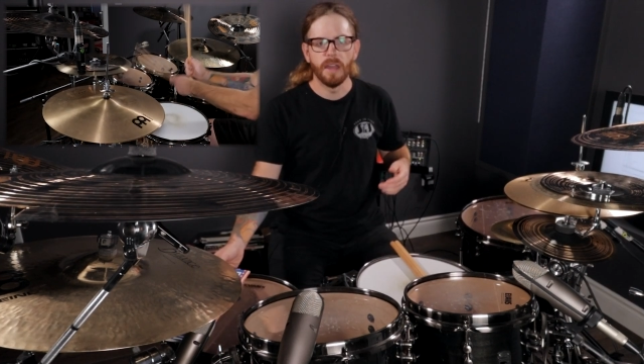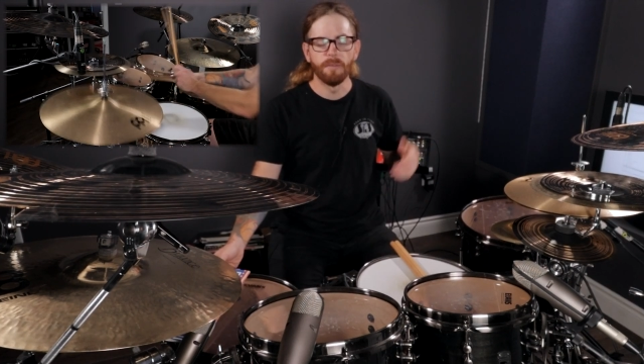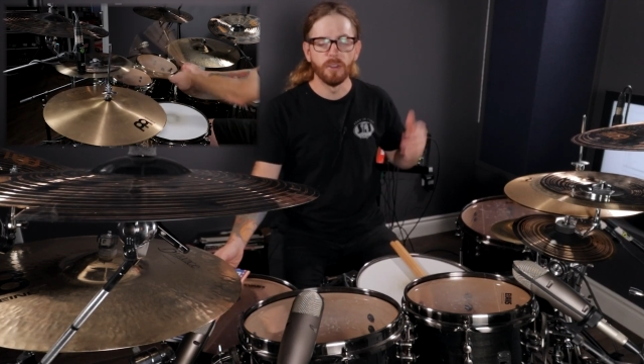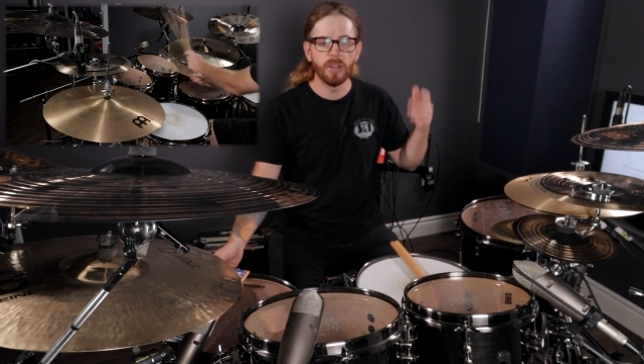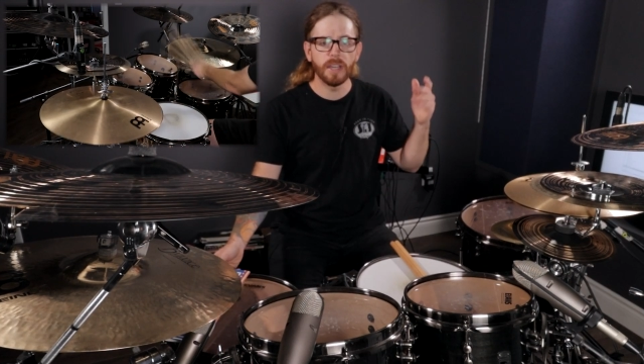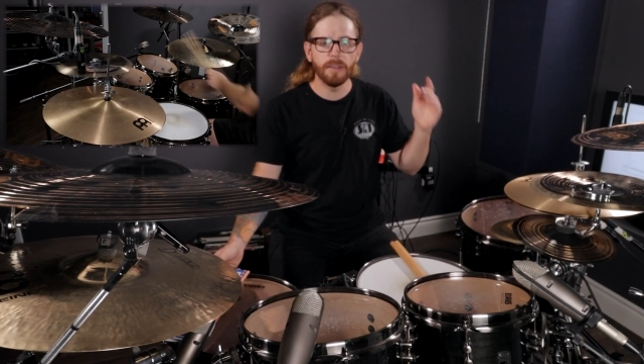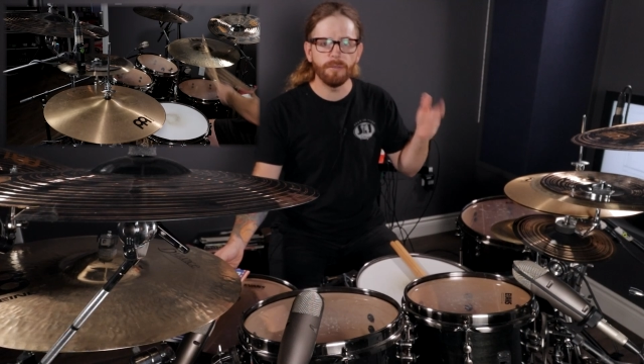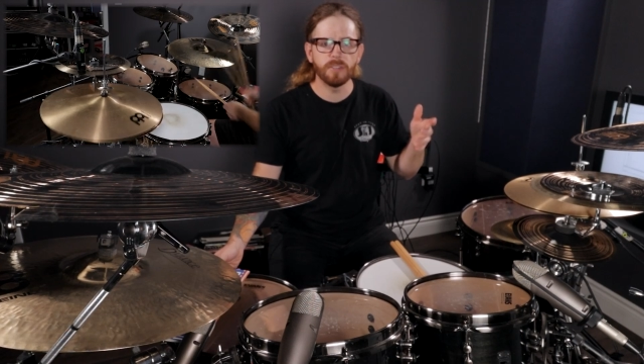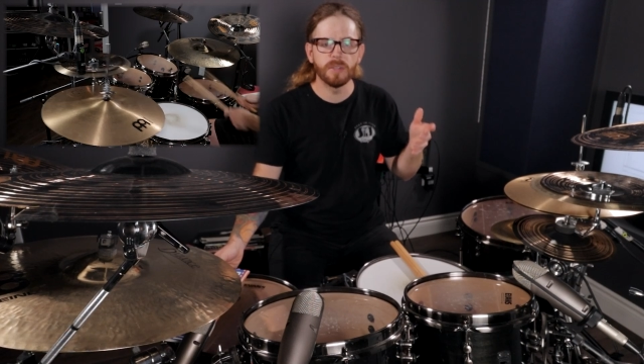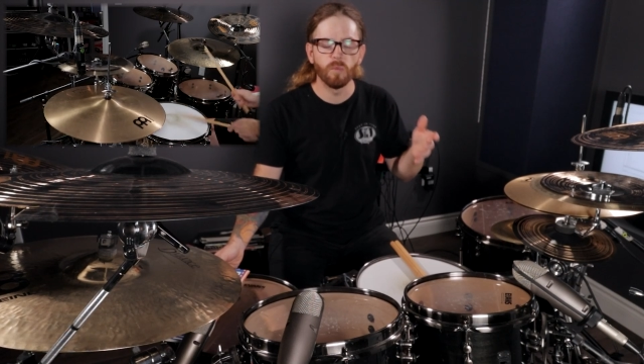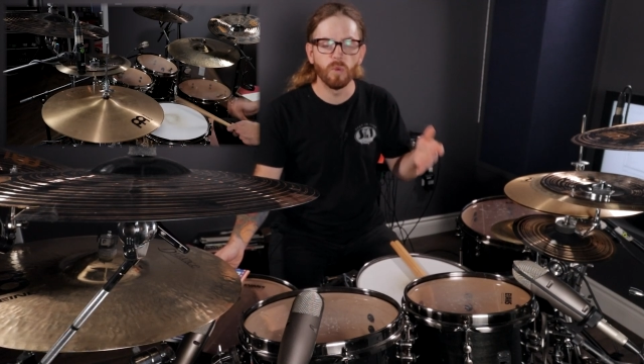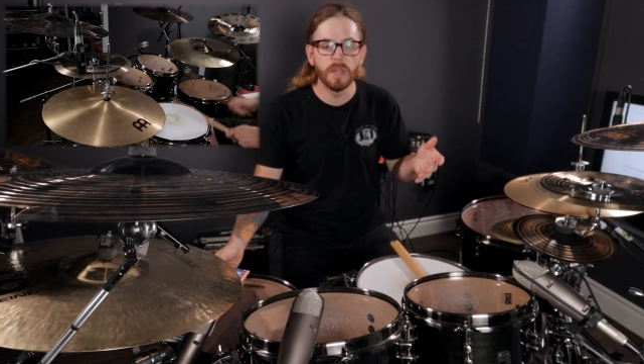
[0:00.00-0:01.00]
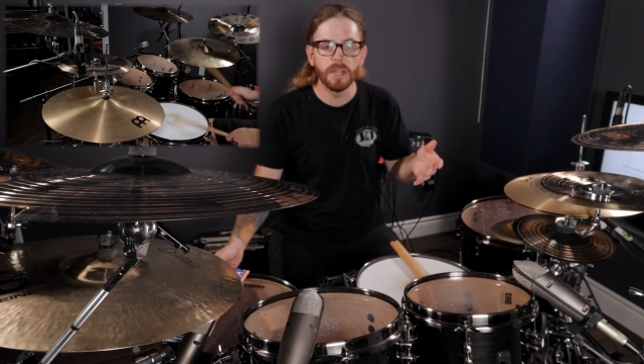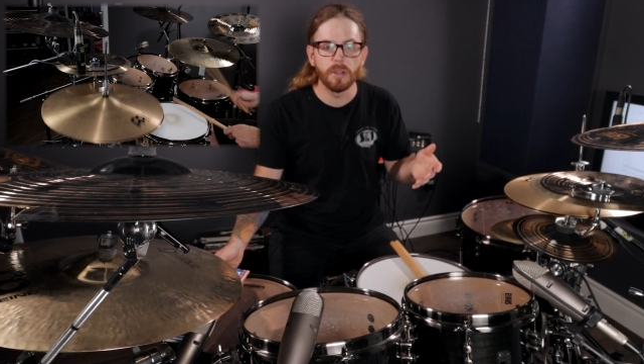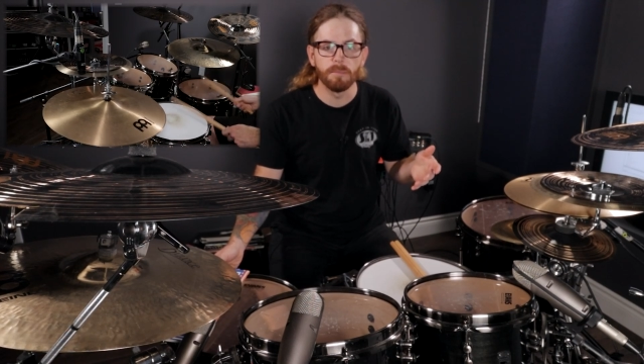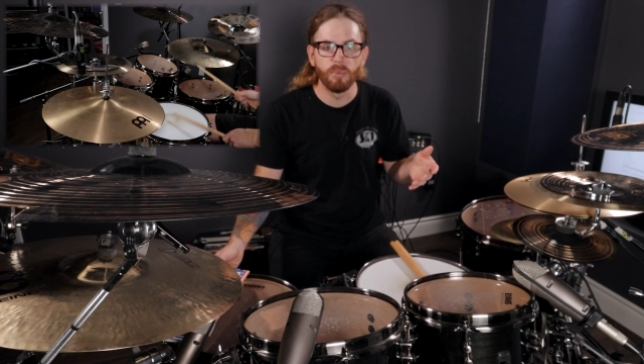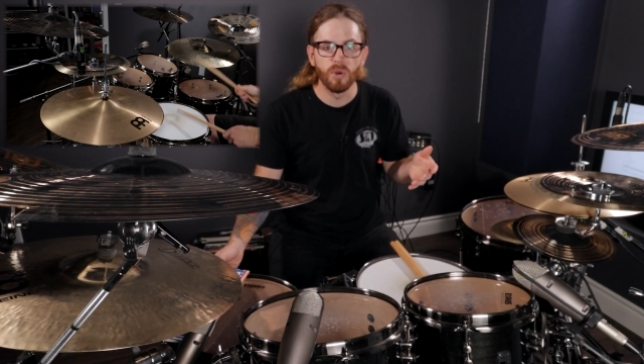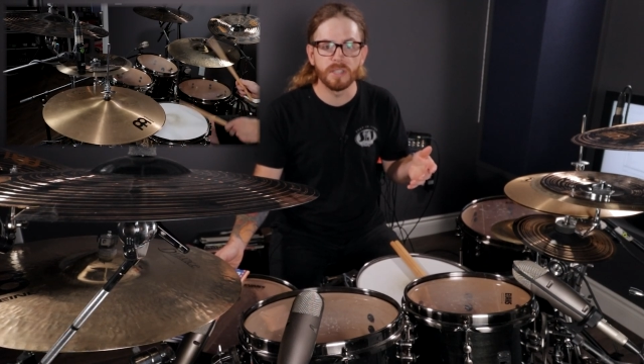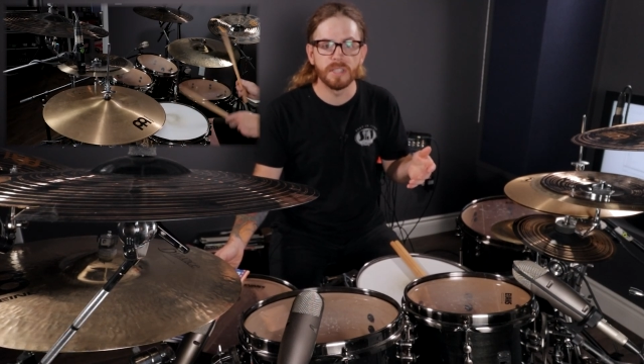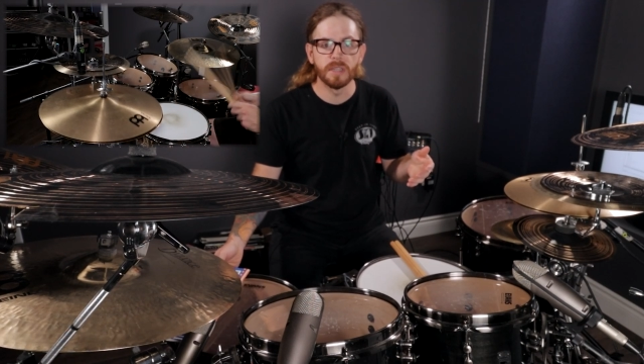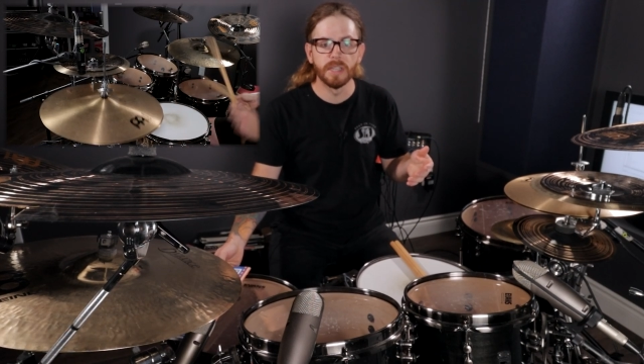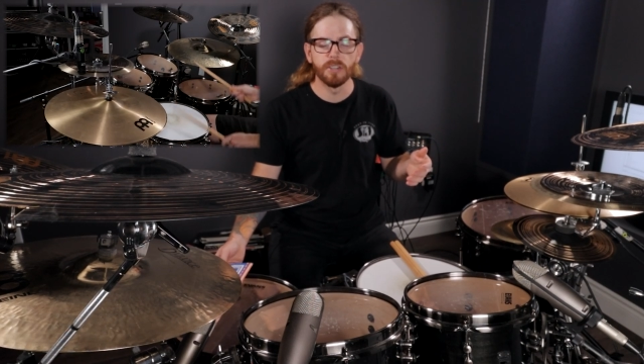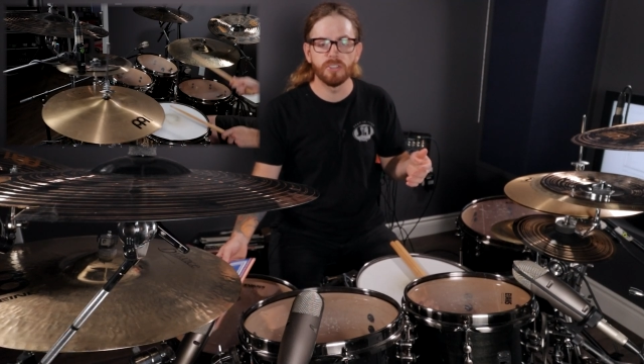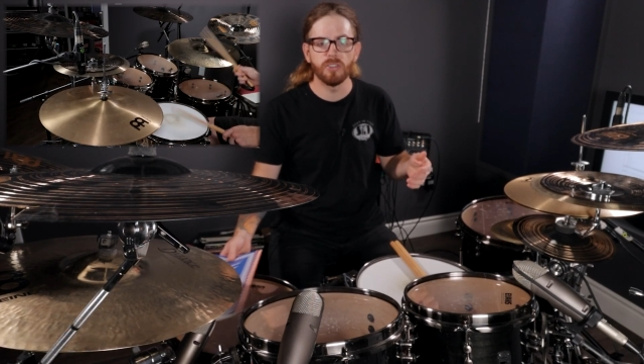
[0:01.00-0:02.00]
If you're looking for some really good books and
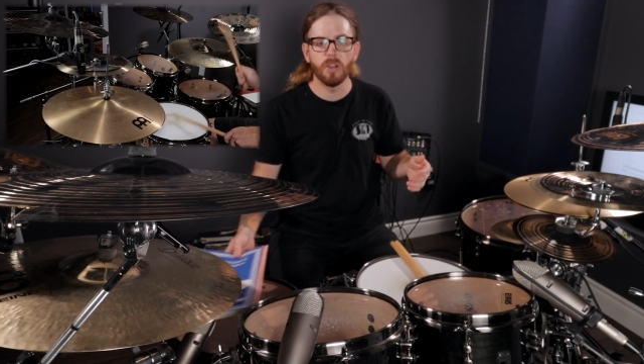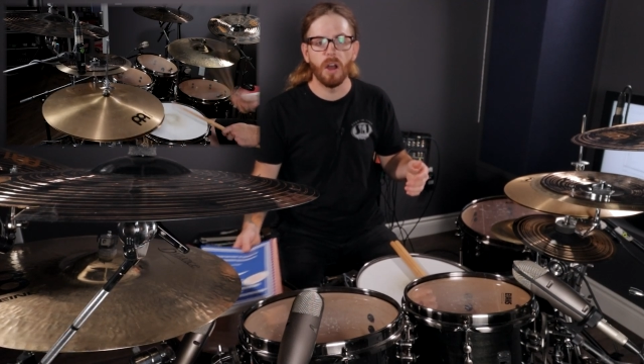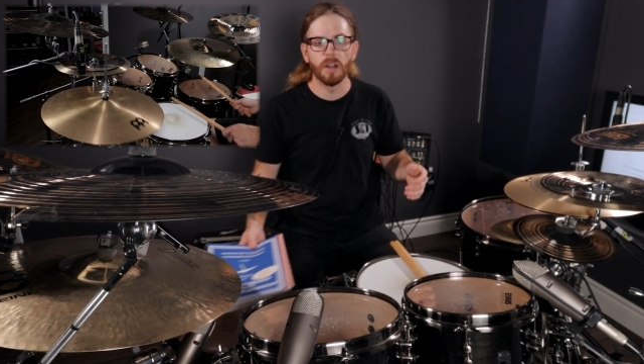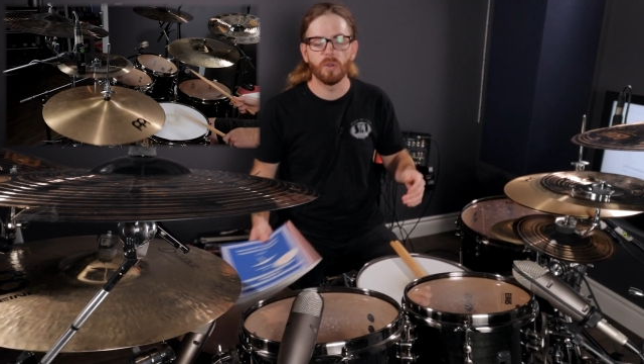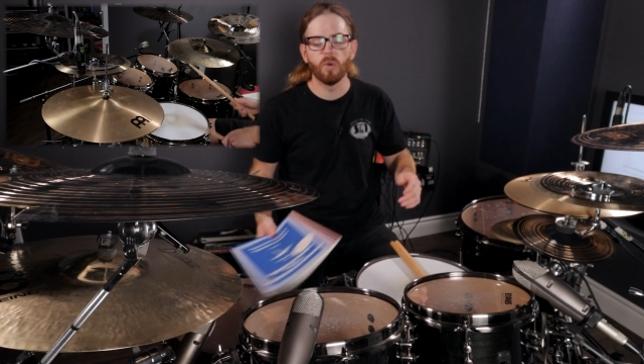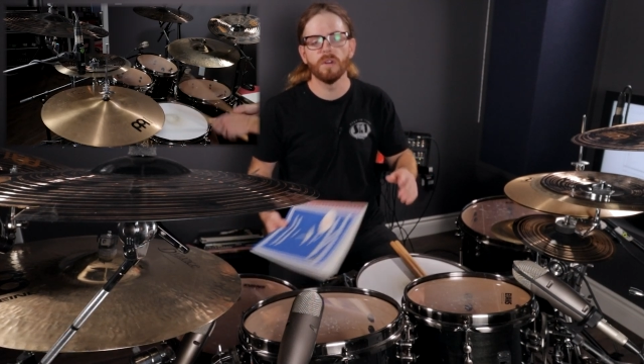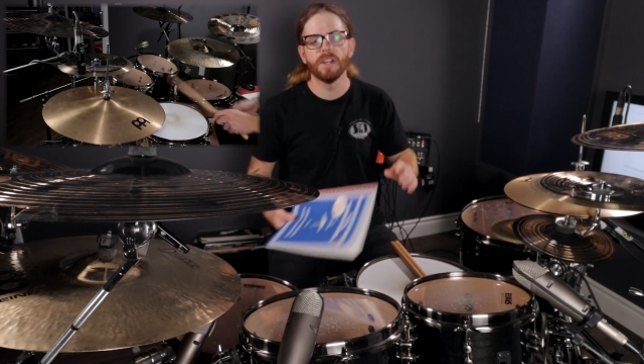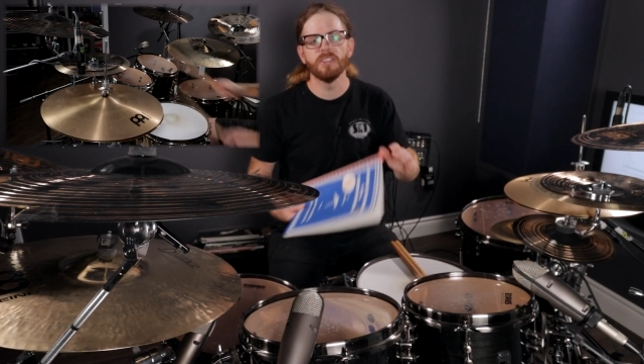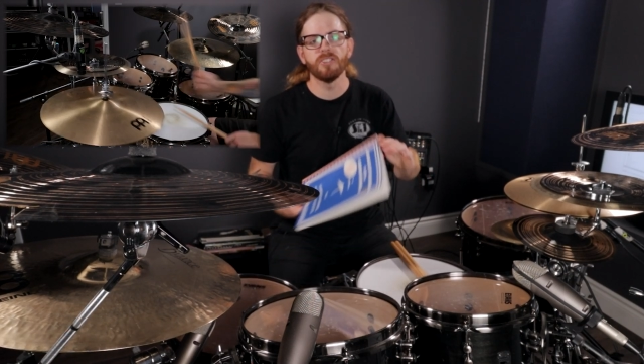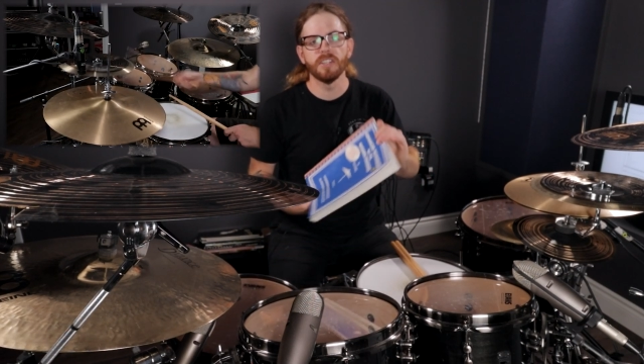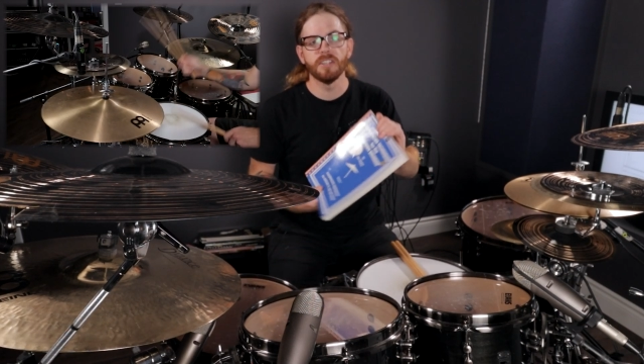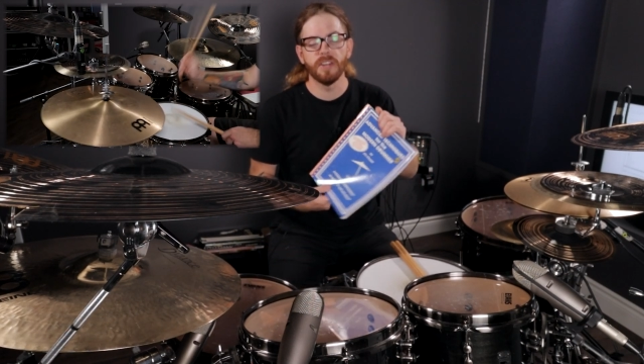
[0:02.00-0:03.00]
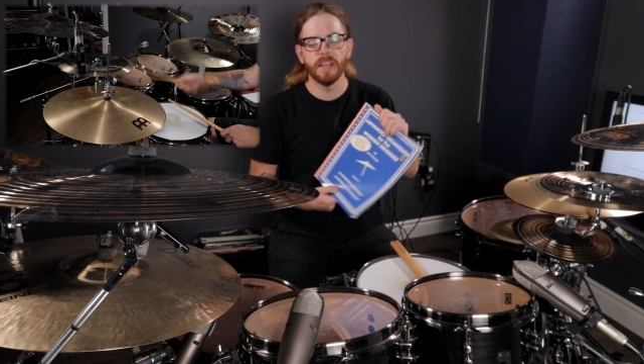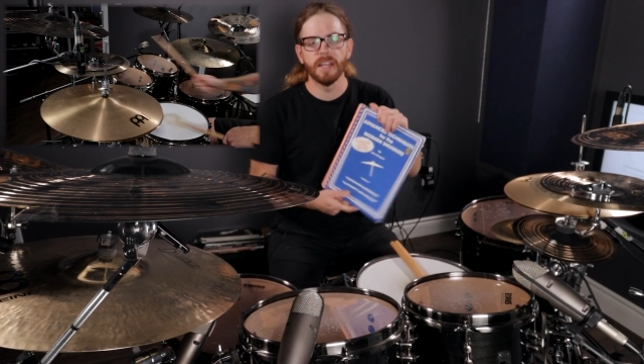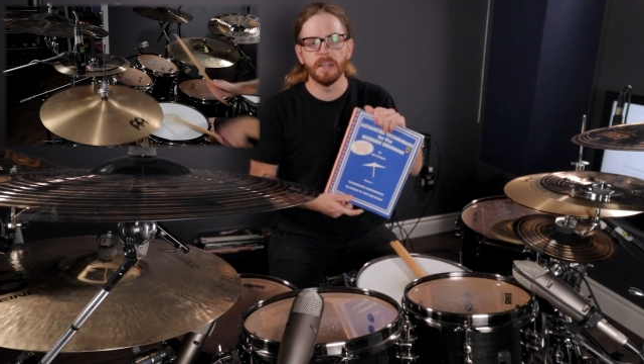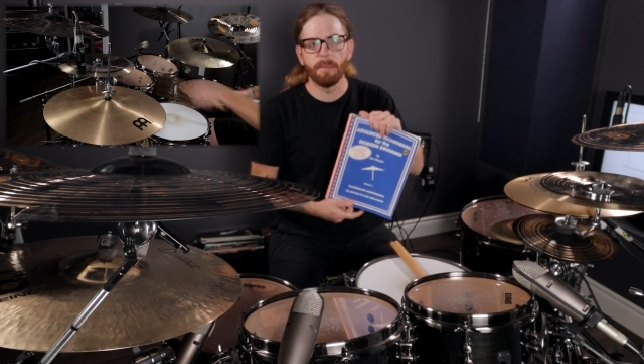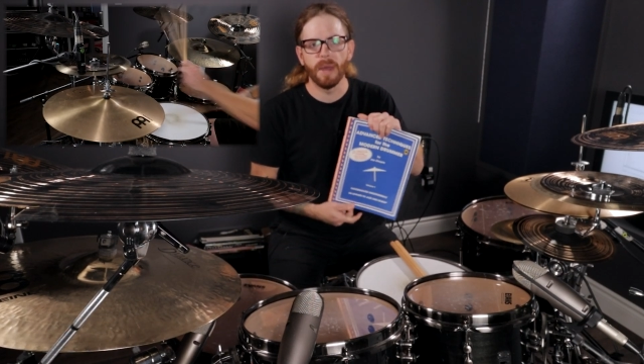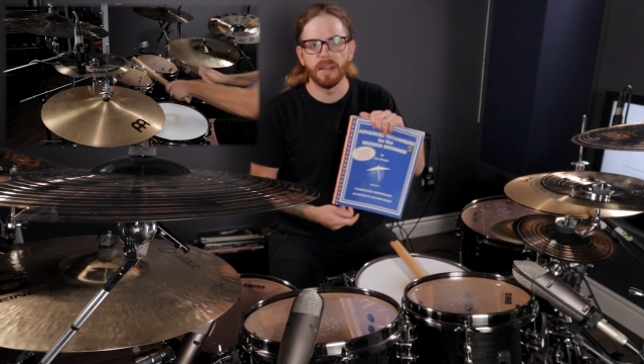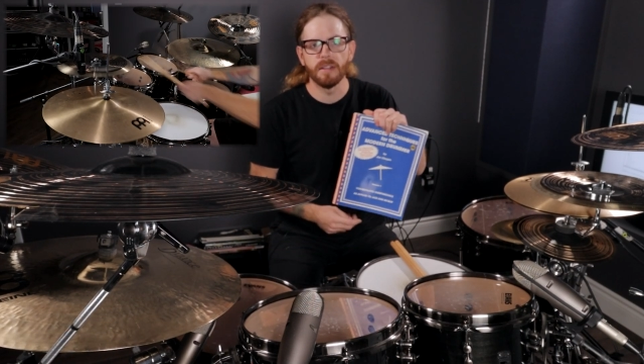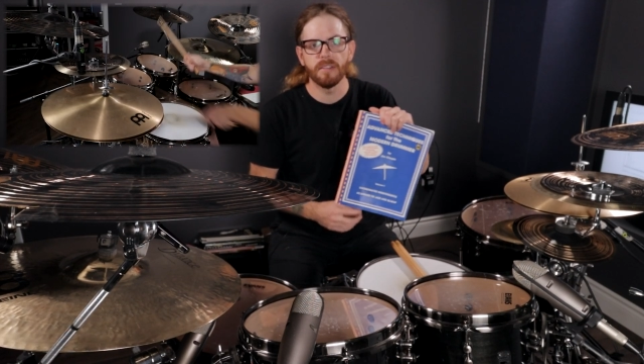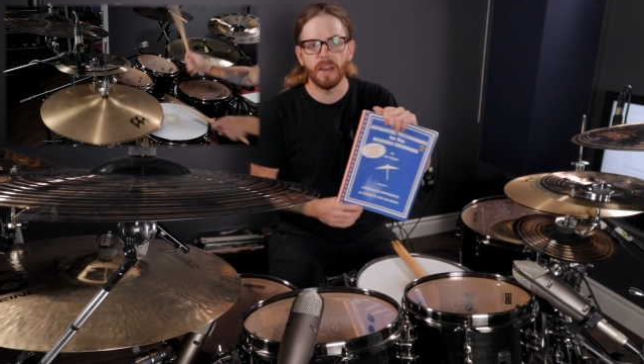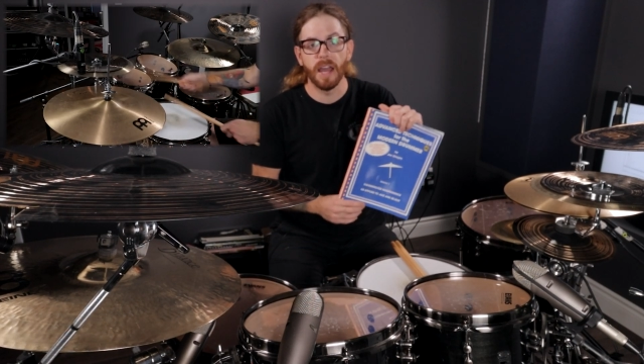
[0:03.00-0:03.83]
literature on coordination and independence,